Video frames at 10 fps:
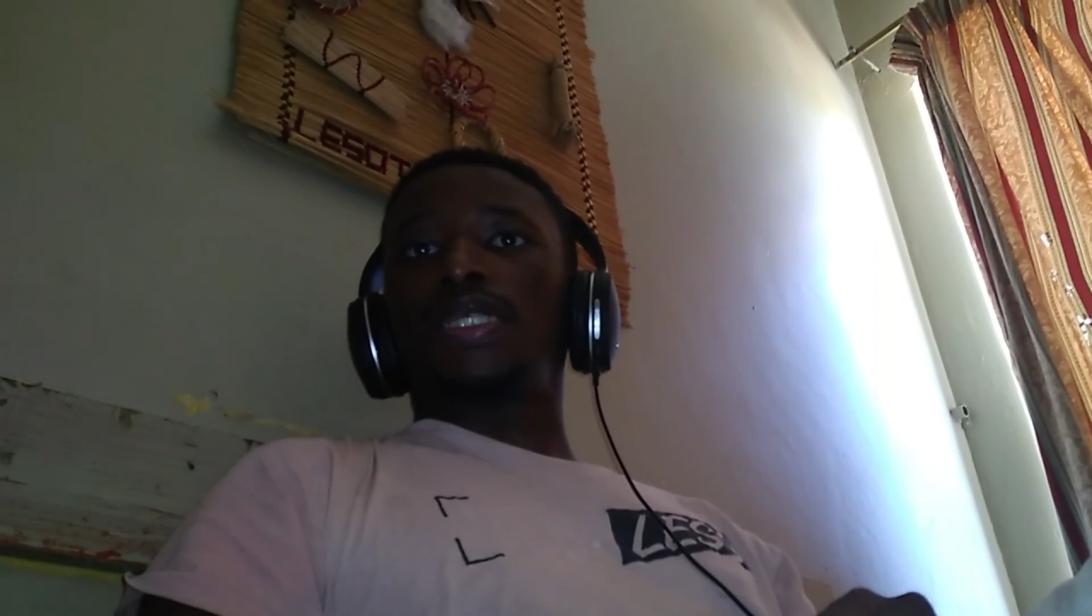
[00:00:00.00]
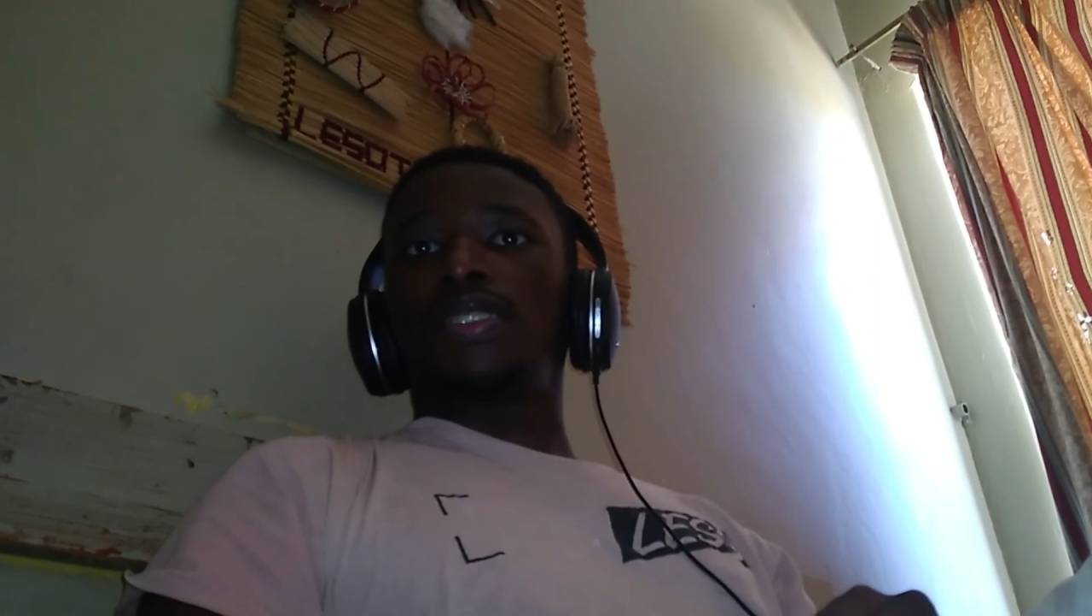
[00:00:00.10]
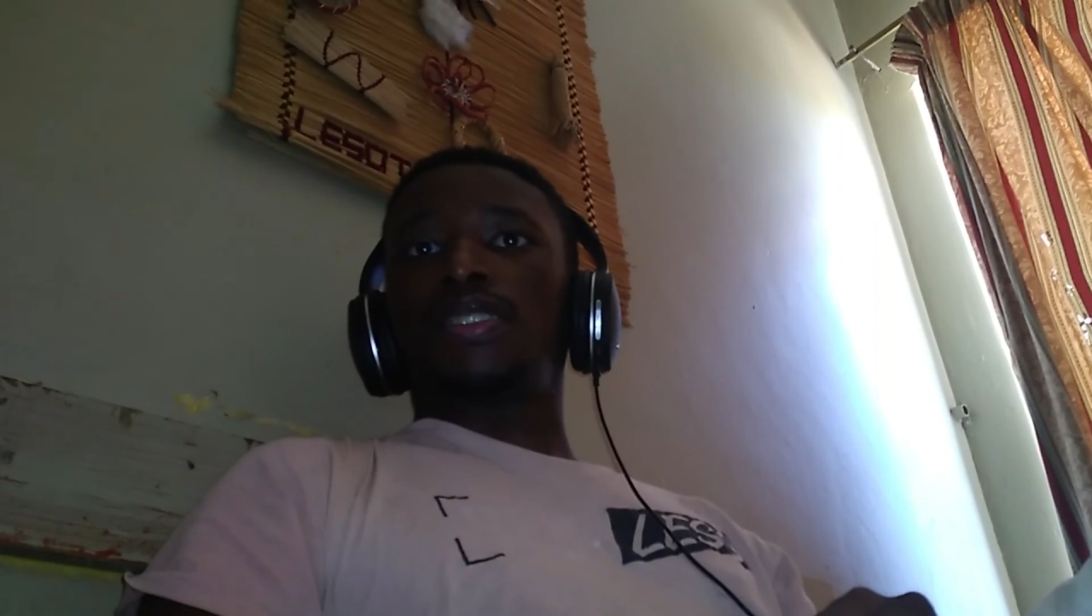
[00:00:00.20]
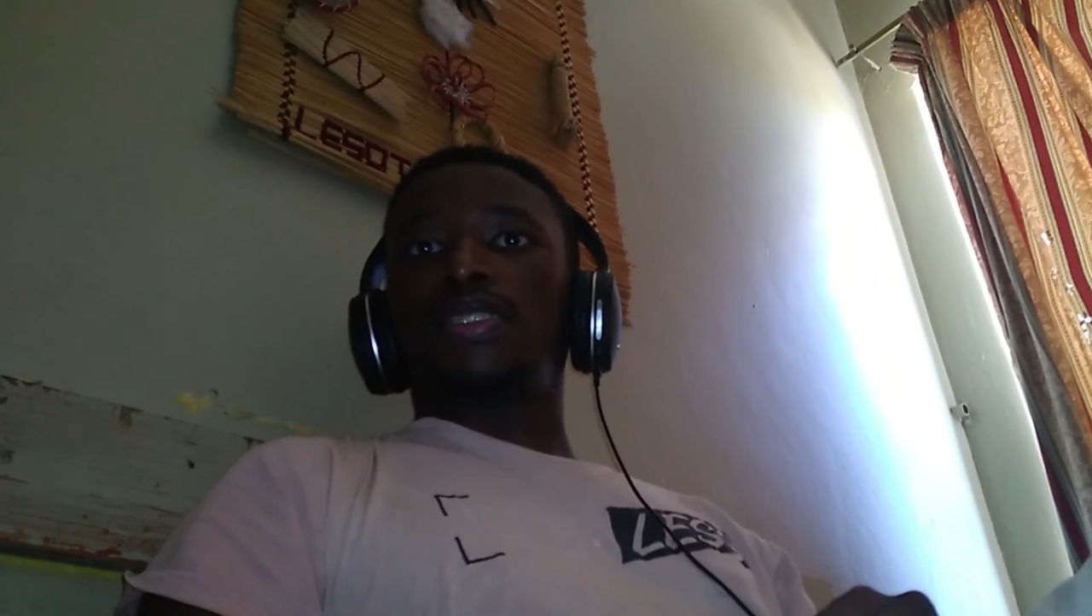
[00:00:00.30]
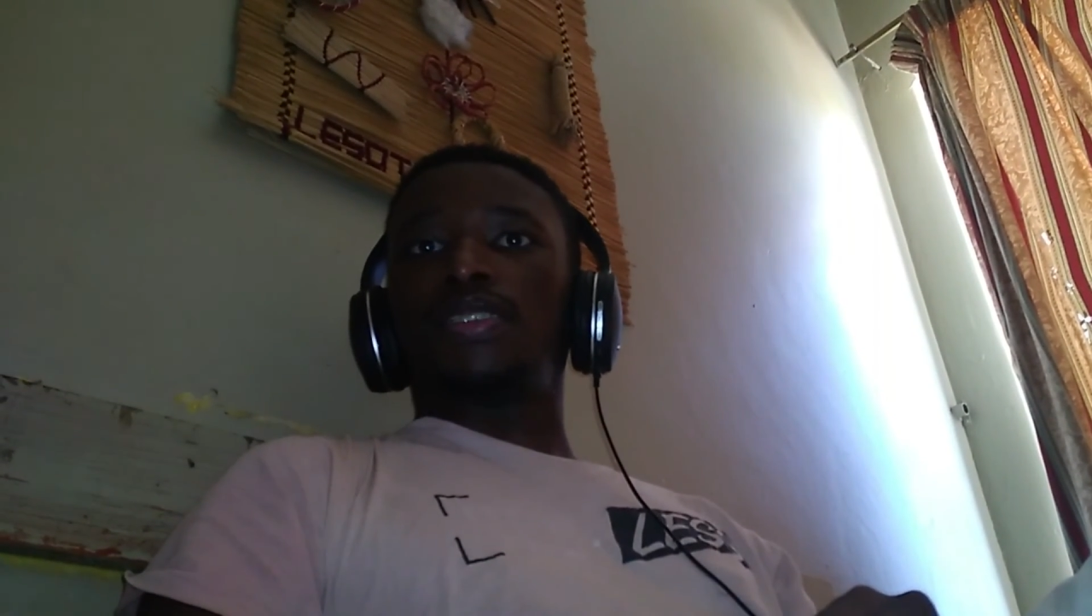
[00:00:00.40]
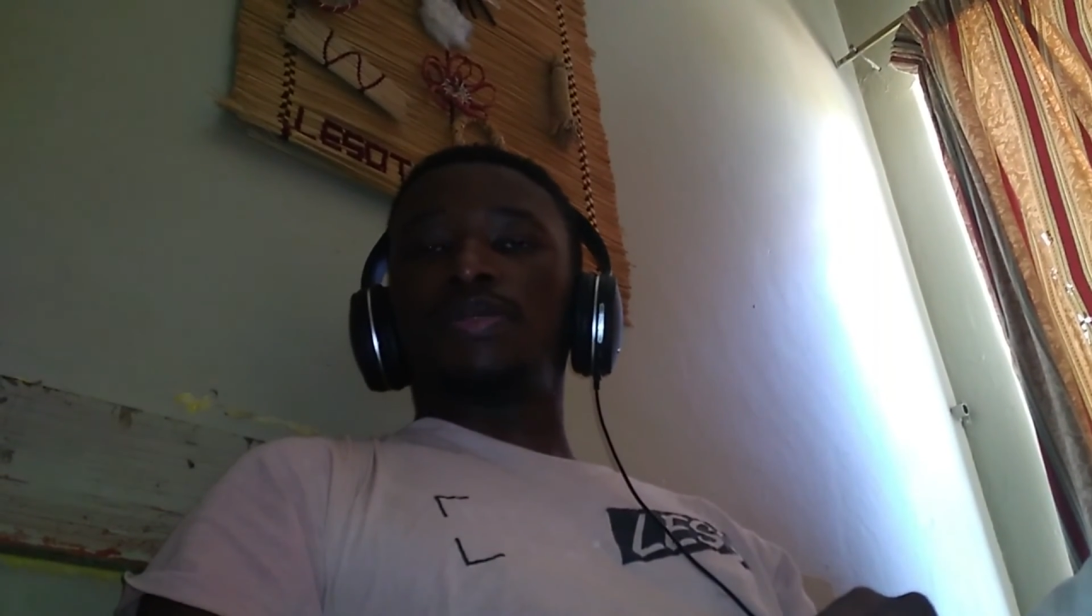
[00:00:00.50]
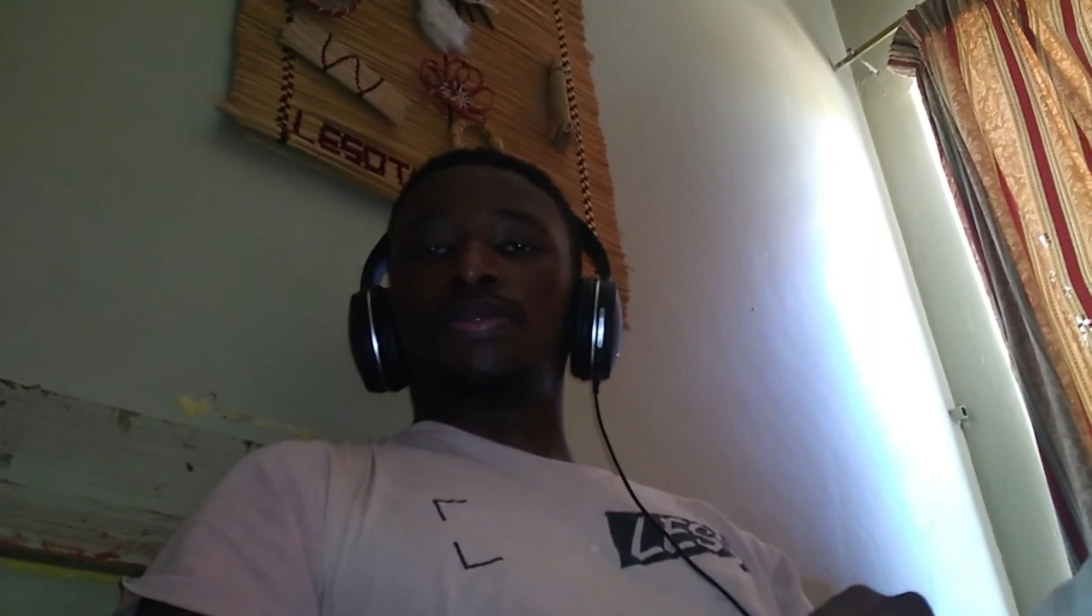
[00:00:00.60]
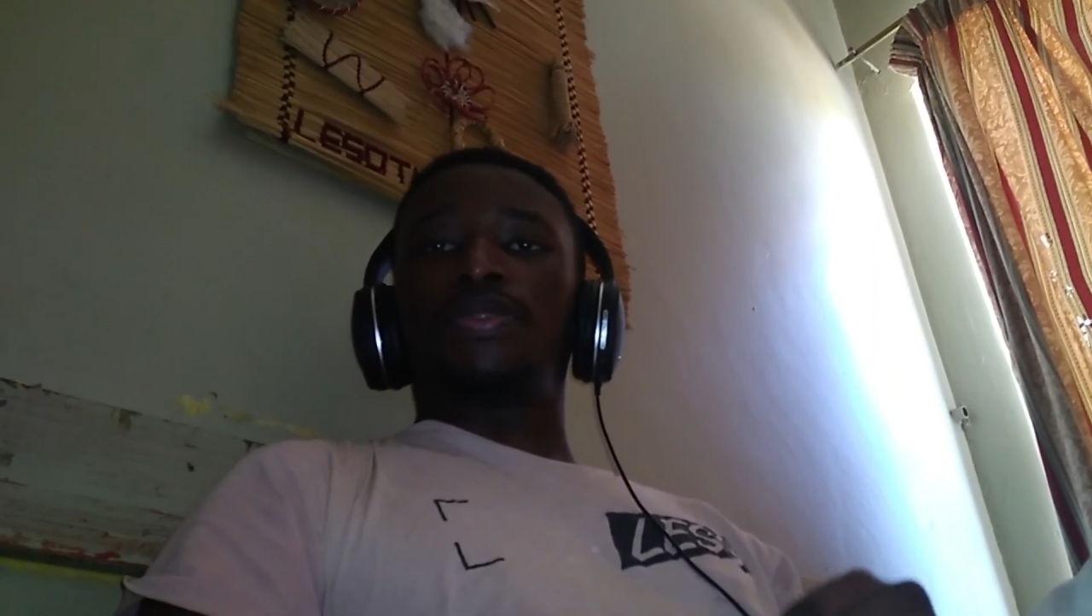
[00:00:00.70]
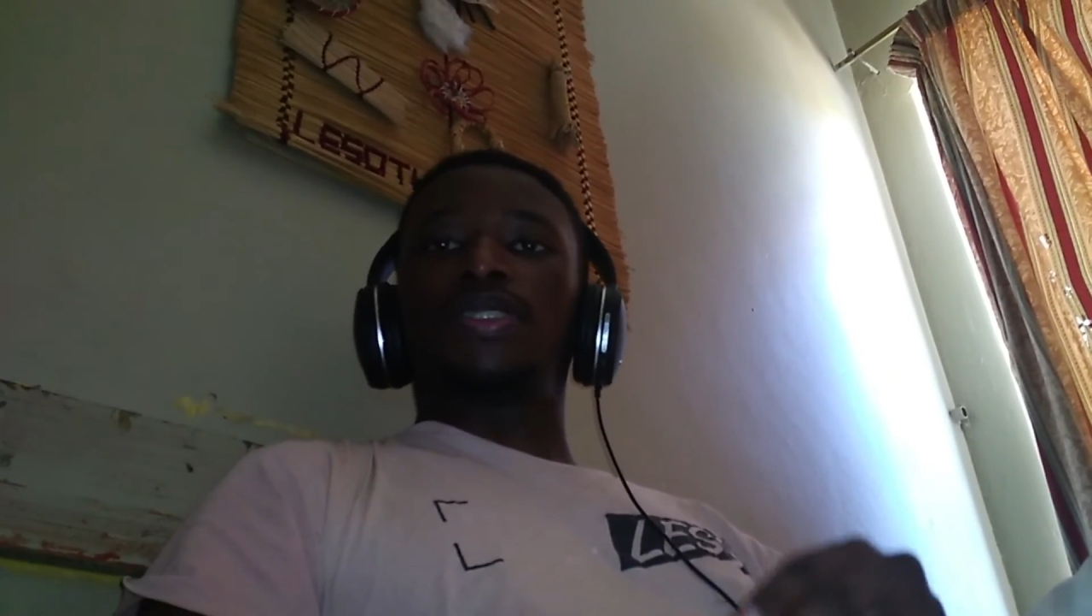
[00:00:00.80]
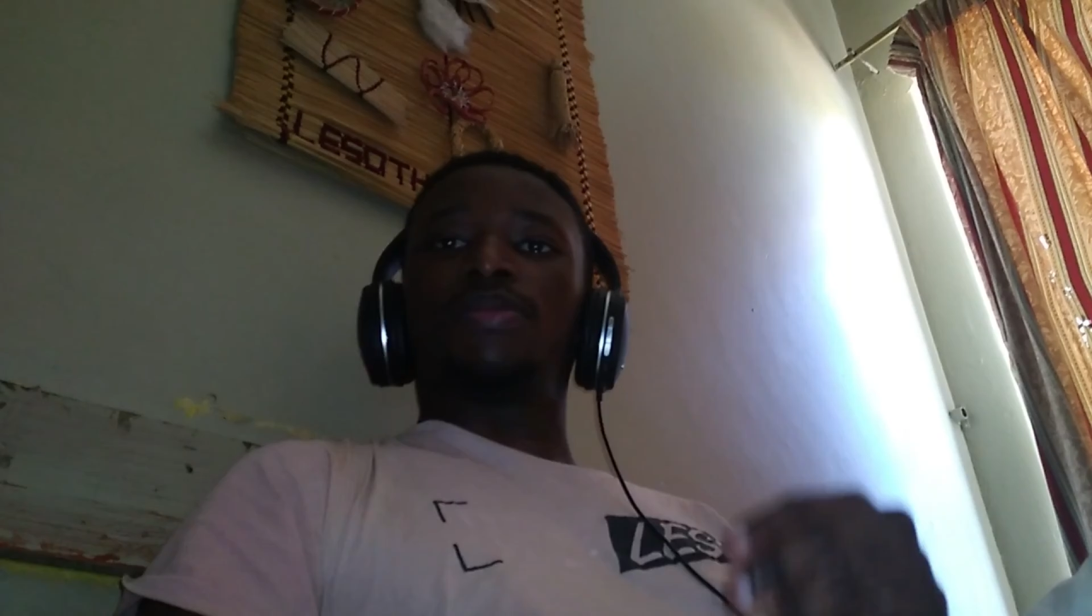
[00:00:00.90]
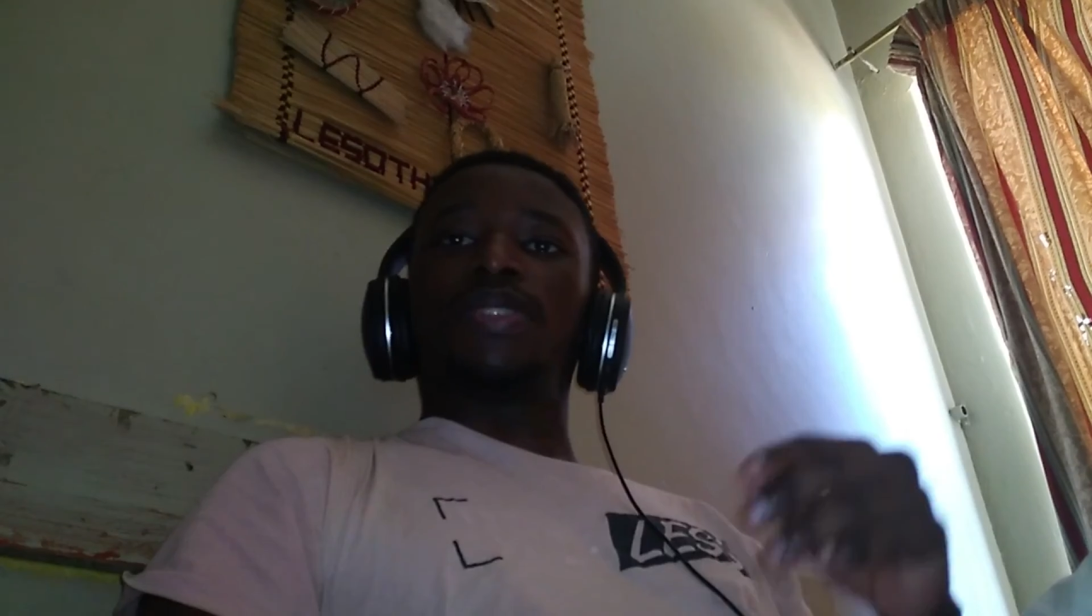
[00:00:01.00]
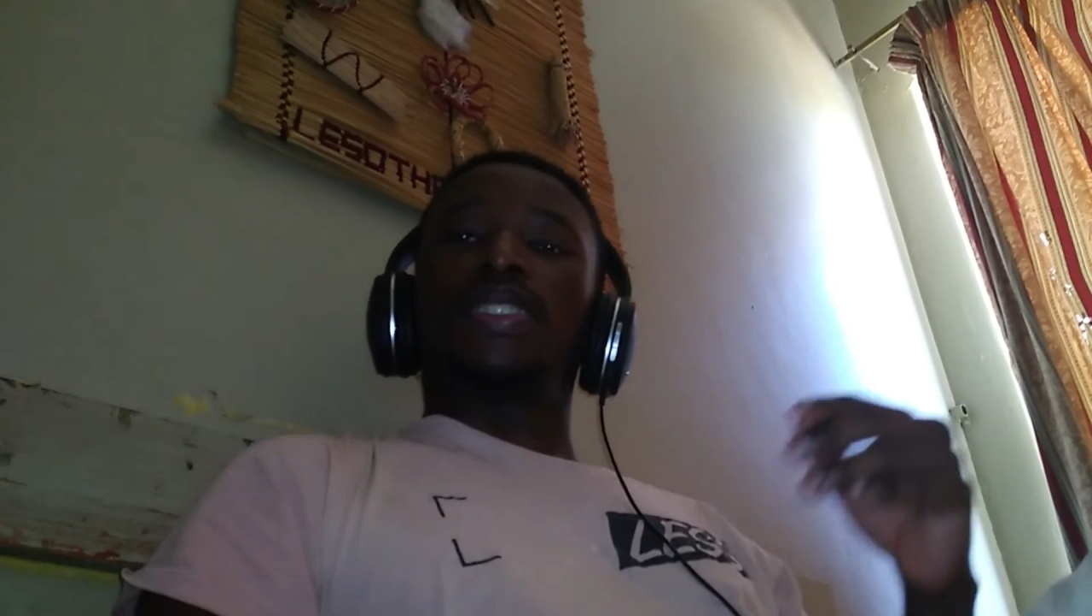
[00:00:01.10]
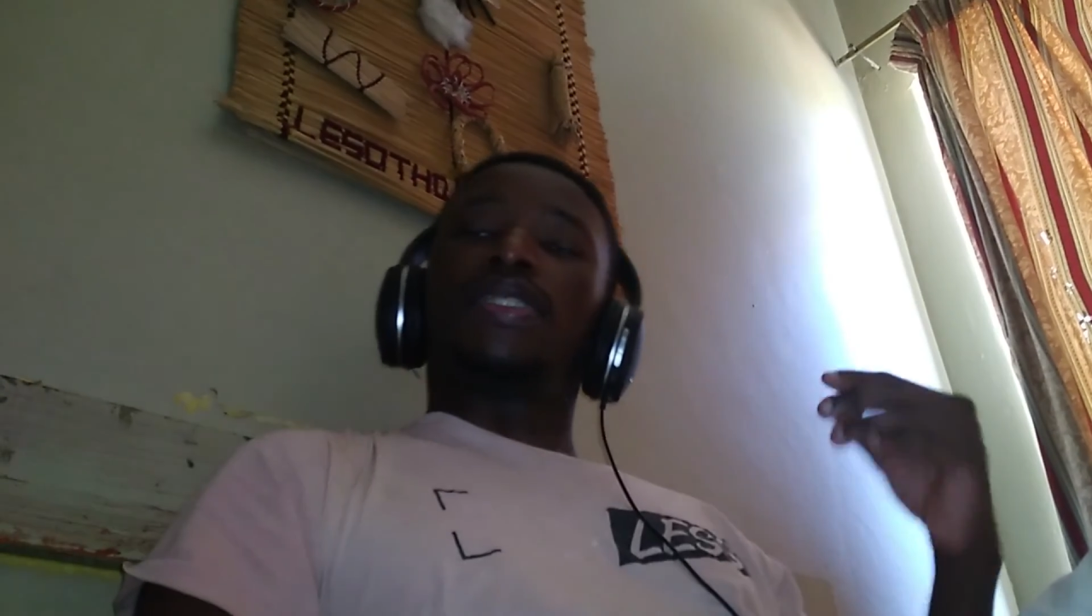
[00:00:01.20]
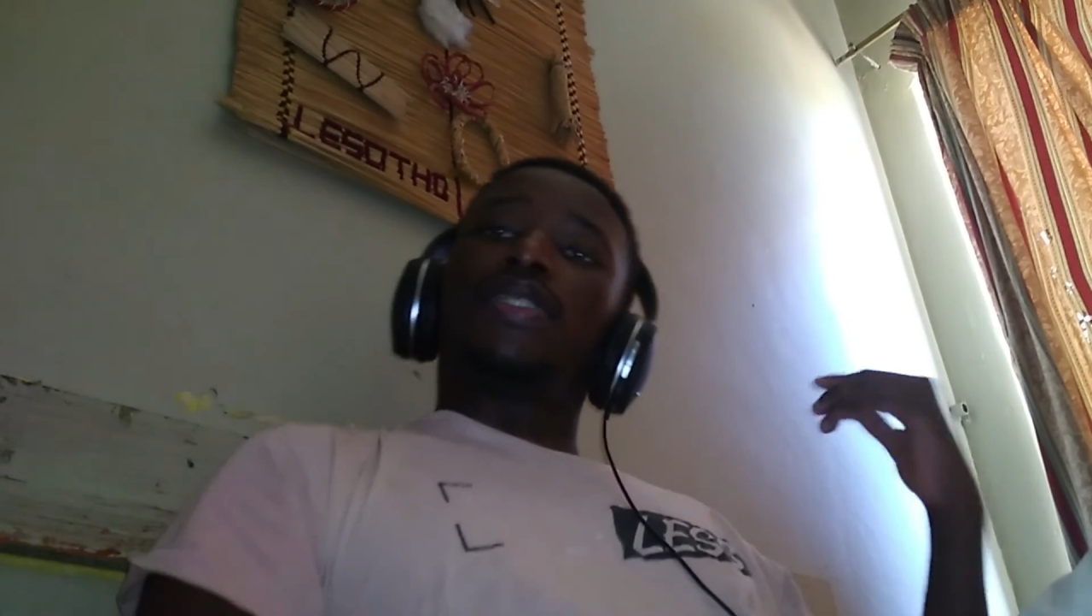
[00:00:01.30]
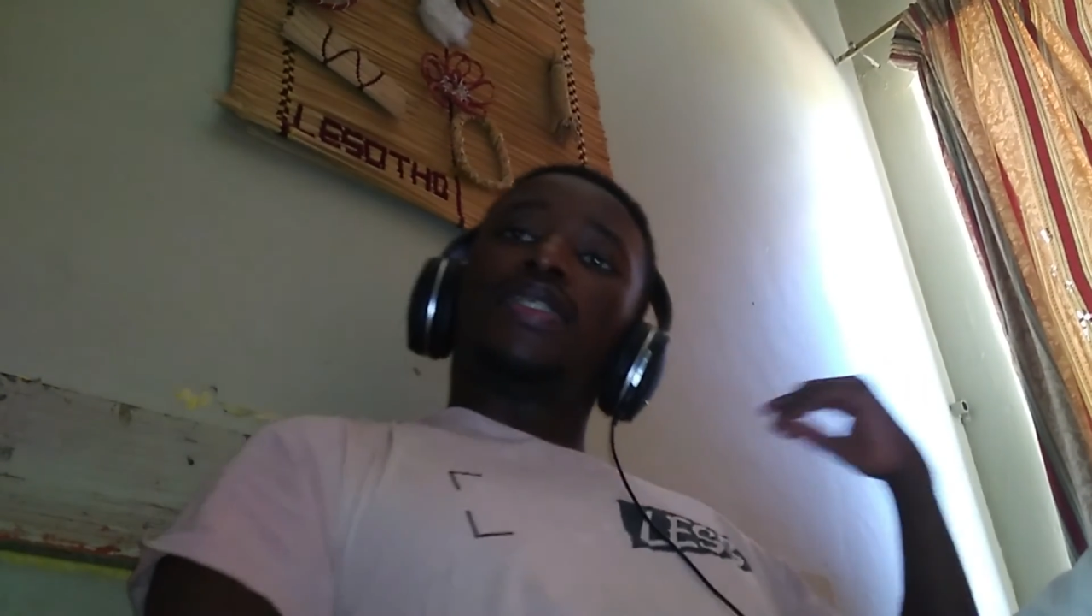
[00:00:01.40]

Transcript: onion is supposed to be.